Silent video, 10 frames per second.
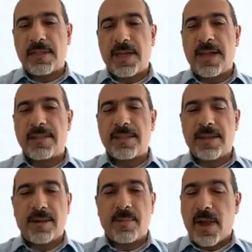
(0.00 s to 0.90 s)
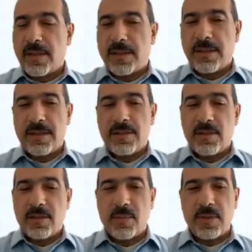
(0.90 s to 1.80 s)
that policies
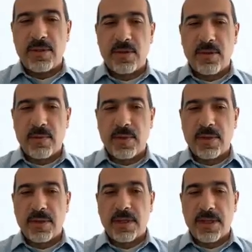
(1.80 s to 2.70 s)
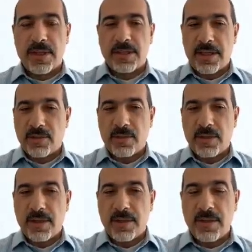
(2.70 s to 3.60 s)
need to be determined
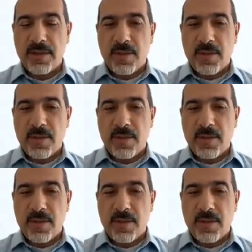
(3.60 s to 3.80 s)
centrally,